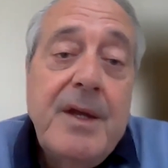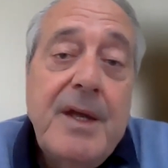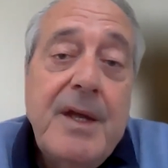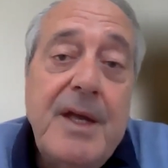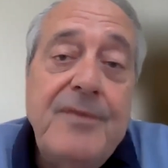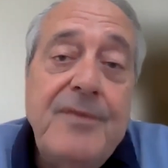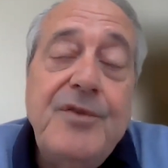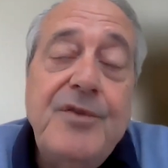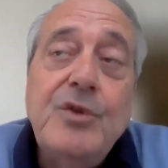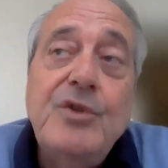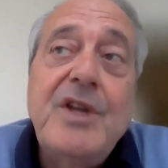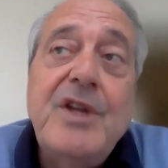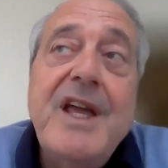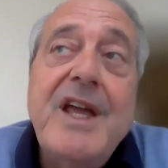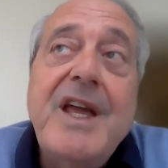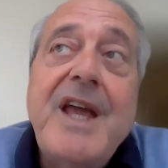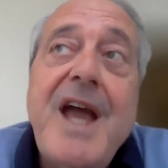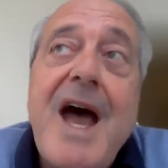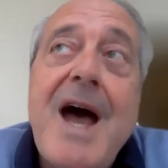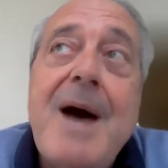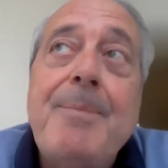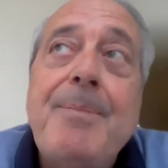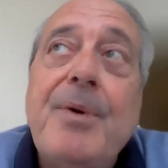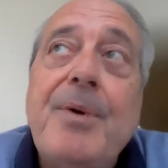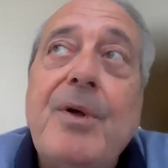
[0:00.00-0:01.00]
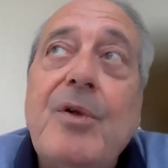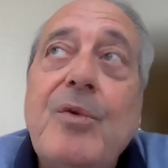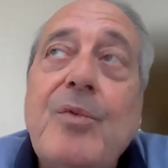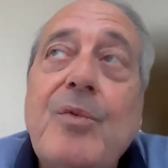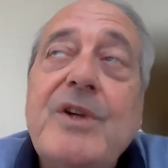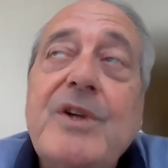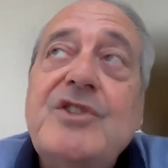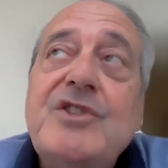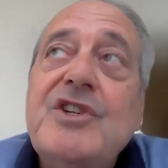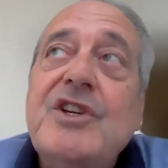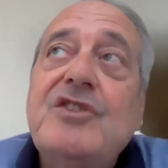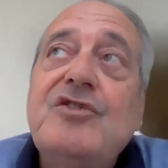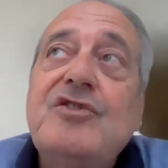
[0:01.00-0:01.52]
If you take Apple,
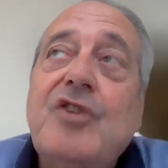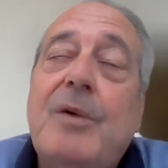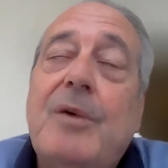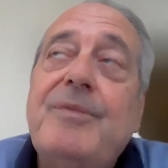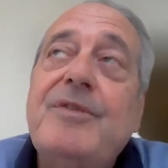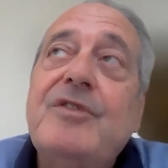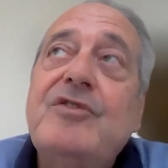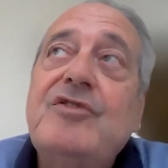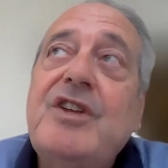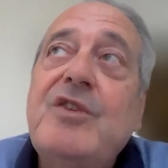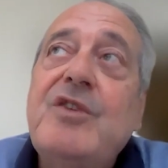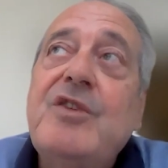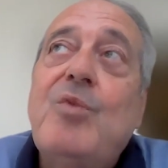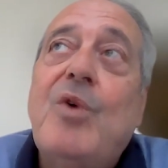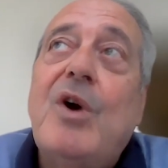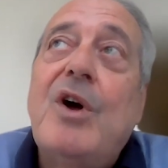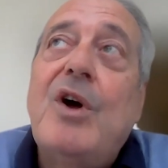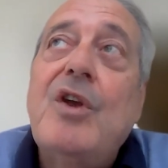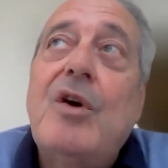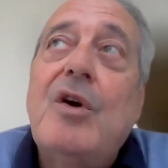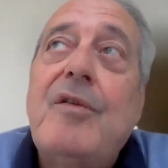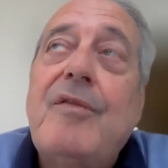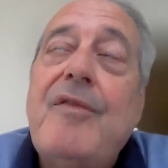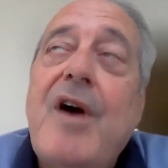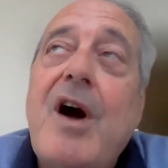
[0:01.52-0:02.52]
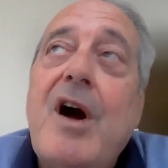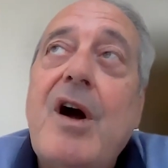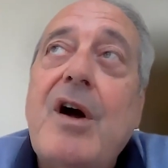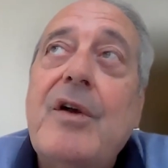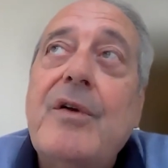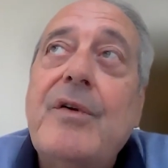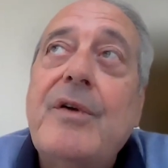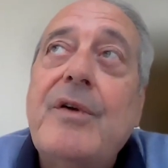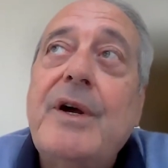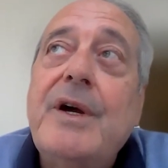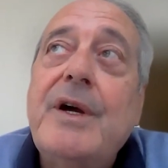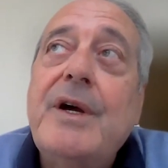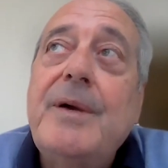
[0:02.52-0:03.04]
which is obviously one of
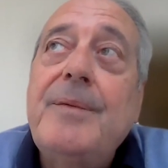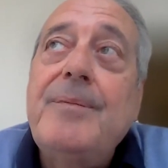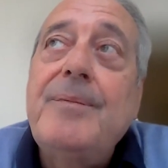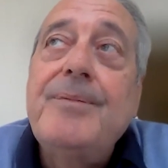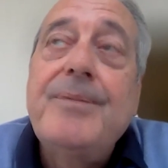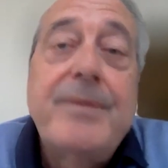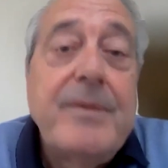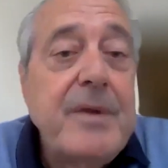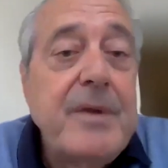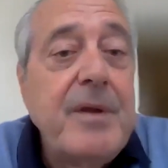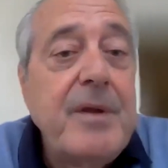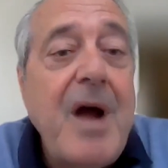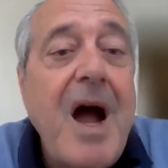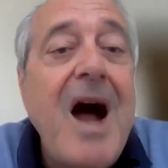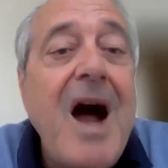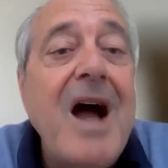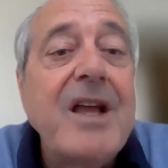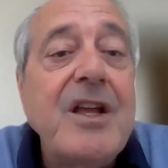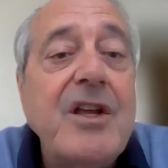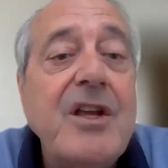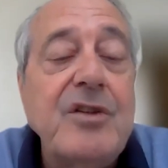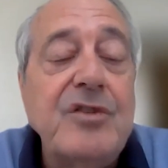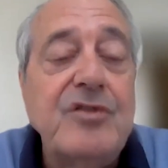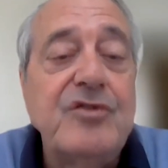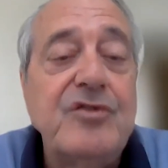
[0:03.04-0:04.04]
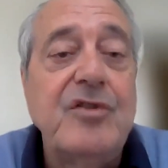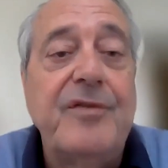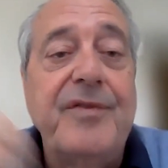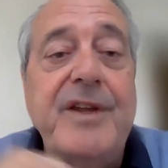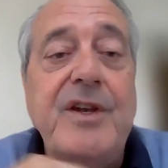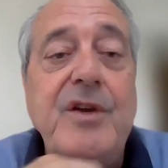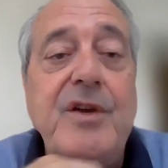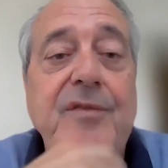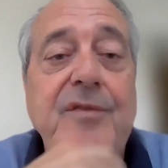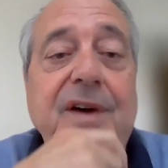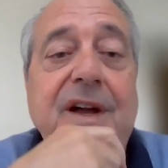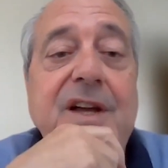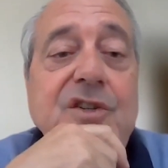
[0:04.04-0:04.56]
our icons of
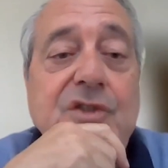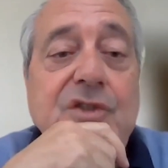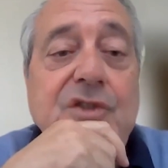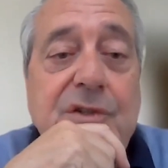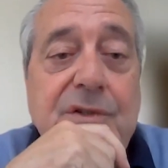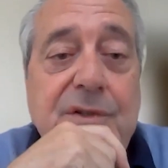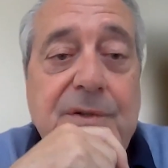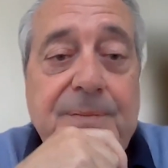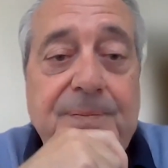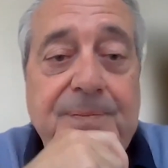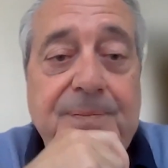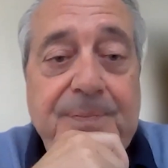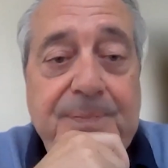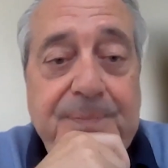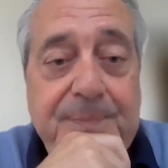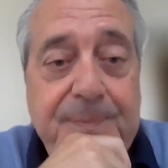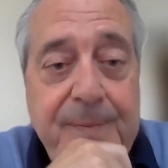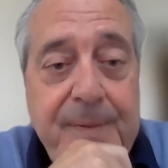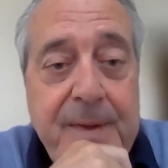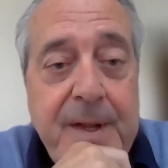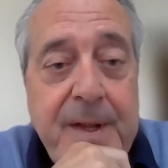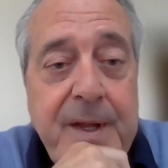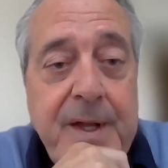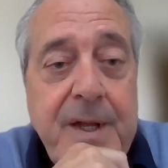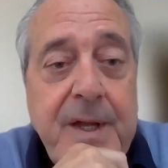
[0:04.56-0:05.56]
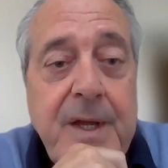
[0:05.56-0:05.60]
innovation, mm-hmm.